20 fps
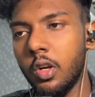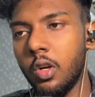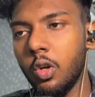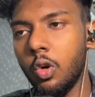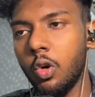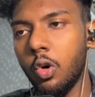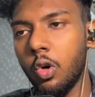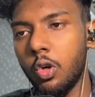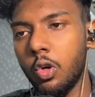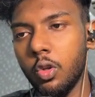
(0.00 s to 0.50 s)
to
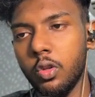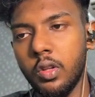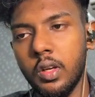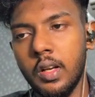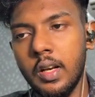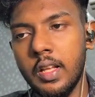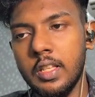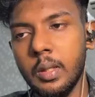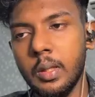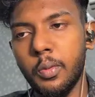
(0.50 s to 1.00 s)
go to the,
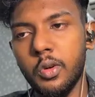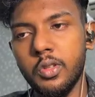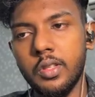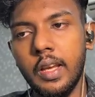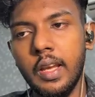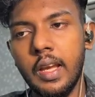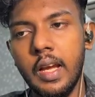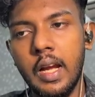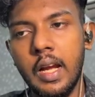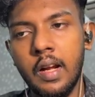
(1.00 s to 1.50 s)
let's suppose I
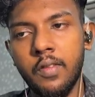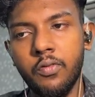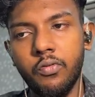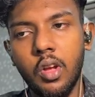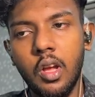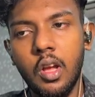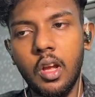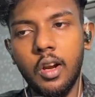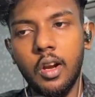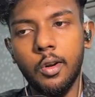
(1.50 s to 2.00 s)
have
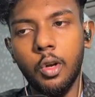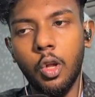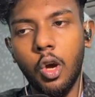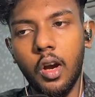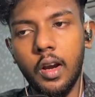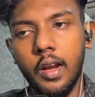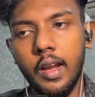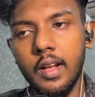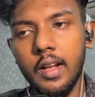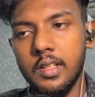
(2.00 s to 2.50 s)

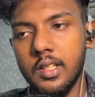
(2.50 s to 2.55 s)
dog health